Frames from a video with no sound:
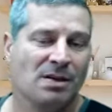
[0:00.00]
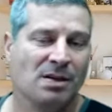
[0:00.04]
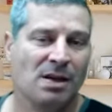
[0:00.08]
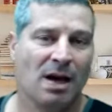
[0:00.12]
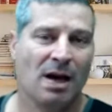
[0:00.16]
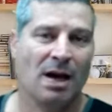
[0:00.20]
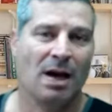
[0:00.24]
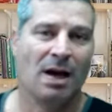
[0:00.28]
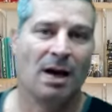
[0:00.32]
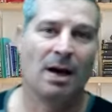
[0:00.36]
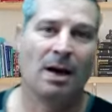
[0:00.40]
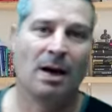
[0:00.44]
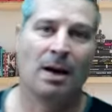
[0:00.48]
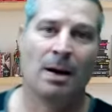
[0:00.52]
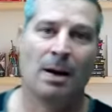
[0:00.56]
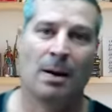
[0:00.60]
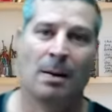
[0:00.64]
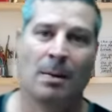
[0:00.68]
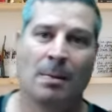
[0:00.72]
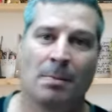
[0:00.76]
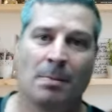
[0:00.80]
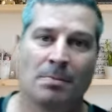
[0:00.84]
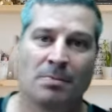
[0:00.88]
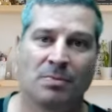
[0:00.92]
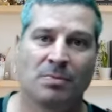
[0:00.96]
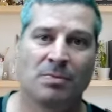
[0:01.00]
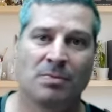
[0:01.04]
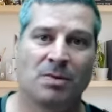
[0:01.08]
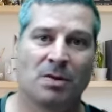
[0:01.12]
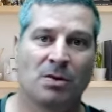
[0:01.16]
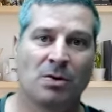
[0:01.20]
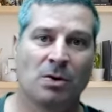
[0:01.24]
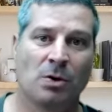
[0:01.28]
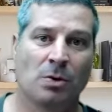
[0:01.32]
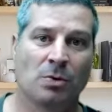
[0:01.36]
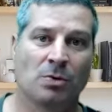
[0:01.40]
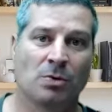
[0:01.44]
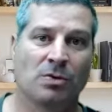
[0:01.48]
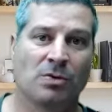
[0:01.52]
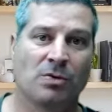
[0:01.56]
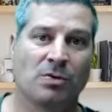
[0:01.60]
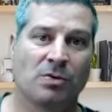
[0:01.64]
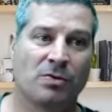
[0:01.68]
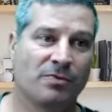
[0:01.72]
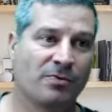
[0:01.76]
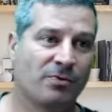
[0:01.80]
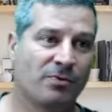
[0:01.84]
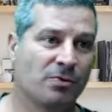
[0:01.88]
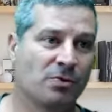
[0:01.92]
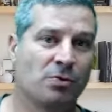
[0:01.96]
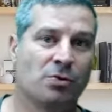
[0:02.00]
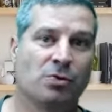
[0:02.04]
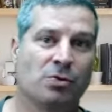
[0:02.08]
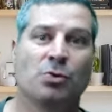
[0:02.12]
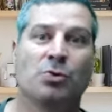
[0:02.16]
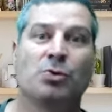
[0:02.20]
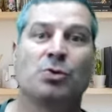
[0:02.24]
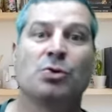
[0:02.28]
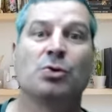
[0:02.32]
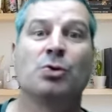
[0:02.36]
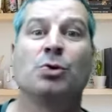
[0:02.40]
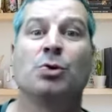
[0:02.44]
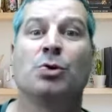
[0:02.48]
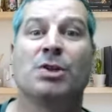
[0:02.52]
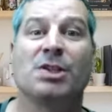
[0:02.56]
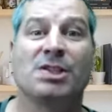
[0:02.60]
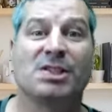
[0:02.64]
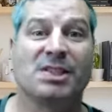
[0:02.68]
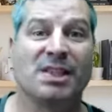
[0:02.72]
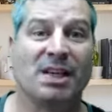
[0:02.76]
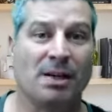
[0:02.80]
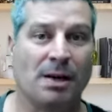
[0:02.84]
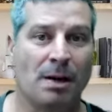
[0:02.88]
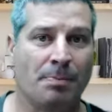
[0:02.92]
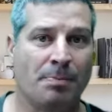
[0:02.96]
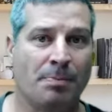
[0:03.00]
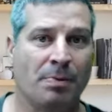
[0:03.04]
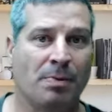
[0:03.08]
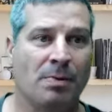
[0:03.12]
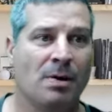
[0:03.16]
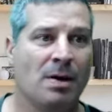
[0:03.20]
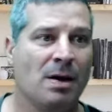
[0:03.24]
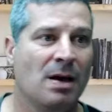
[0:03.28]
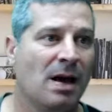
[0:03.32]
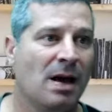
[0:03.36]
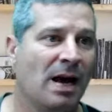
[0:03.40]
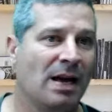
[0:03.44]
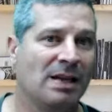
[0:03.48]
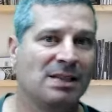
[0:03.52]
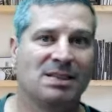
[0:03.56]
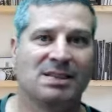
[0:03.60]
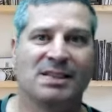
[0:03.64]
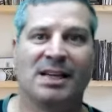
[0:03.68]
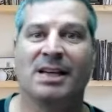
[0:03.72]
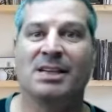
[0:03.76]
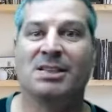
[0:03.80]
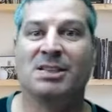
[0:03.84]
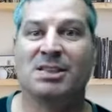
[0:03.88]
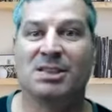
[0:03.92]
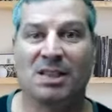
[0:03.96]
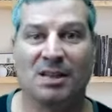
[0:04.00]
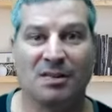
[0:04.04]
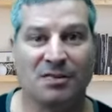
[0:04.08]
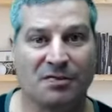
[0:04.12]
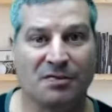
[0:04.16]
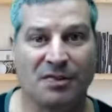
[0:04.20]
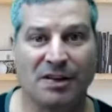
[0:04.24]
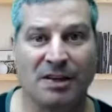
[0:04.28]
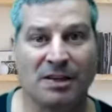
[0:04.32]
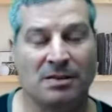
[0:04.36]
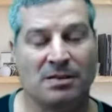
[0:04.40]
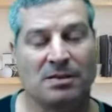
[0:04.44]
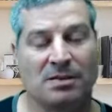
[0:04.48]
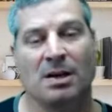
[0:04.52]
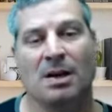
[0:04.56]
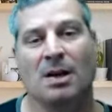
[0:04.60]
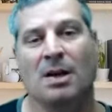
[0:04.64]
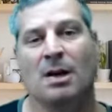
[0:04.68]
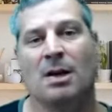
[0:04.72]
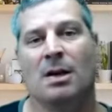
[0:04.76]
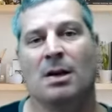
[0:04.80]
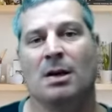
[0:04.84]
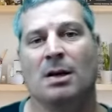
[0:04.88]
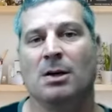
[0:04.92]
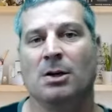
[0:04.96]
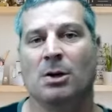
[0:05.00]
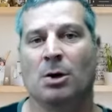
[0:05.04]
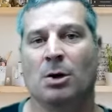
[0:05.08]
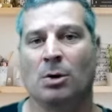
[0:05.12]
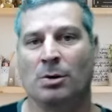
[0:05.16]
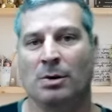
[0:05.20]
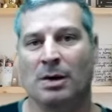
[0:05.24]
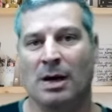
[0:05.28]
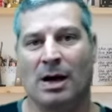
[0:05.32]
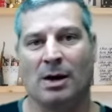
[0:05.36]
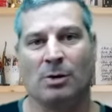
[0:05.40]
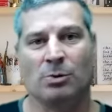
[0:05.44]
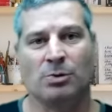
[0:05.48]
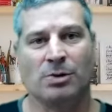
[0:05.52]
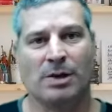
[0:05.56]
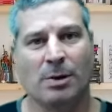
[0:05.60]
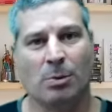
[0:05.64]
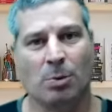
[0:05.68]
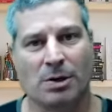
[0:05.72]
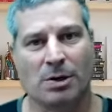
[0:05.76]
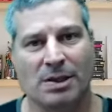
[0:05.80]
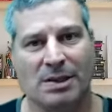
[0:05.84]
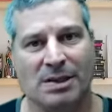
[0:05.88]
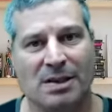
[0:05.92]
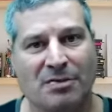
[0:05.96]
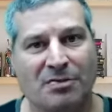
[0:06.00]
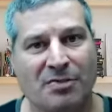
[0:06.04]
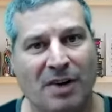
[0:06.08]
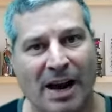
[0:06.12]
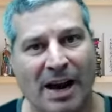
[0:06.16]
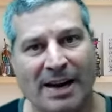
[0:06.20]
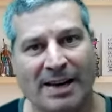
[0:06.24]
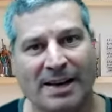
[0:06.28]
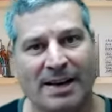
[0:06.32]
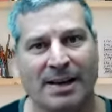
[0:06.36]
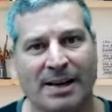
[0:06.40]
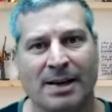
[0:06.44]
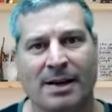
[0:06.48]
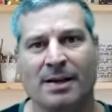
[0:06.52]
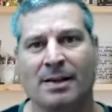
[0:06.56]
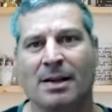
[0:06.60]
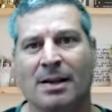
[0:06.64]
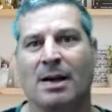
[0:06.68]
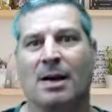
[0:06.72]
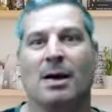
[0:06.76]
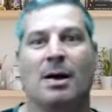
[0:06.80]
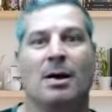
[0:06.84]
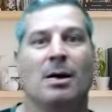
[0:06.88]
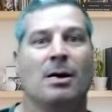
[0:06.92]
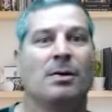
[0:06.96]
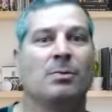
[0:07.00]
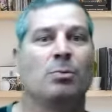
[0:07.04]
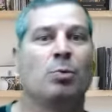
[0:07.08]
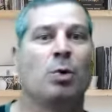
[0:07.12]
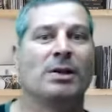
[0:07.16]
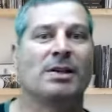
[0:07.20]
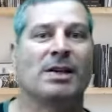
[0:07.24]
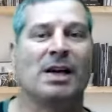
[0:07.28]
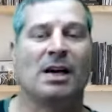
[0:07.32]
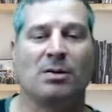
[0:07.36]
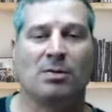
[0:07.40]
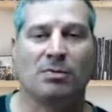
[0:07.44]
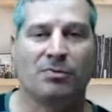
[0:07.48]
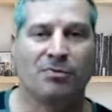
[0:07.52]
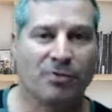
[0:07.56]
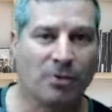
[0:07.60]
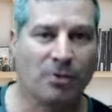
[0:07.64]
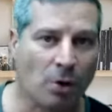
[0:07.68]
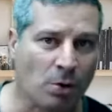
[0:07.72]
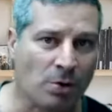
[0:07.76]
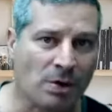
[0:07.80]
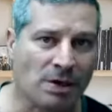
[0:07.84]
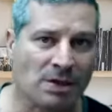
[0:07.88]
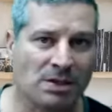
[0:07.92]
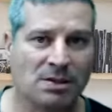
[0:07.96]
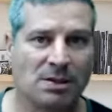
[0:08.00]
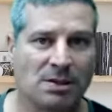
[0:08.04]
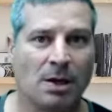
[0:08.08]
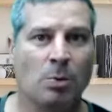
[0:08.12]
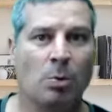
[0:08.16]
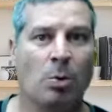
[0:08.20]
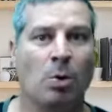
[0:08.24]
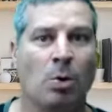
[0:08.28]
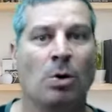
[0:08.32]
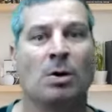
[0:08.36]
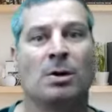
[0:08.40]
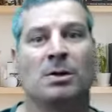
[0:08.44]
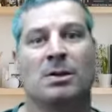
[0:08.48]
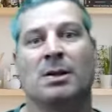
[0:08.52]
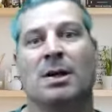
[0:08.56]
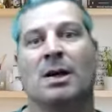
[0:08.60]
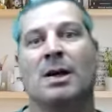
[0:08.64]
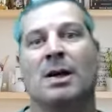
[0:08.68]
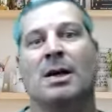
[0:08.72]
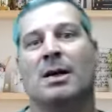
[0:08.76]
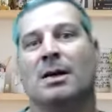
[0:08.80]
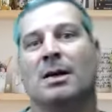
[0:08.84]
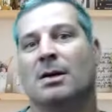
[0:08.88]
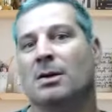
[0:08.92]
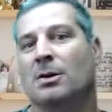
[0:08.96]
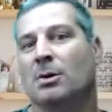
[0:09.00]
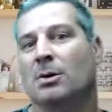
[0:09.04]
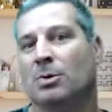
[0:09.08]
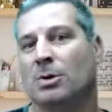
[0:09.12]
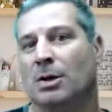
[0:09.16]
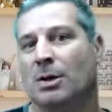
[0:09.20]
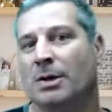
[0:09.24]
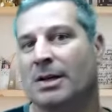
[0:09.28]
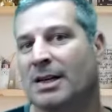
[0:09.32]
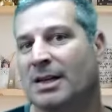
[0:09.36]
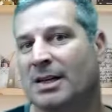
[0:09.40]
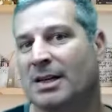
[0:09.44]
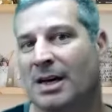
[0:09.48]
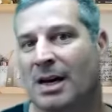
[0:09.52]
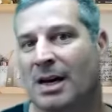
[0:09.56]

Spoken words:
to do the setup as they see fit, how they want to divide it, what kind of floorings they want. They need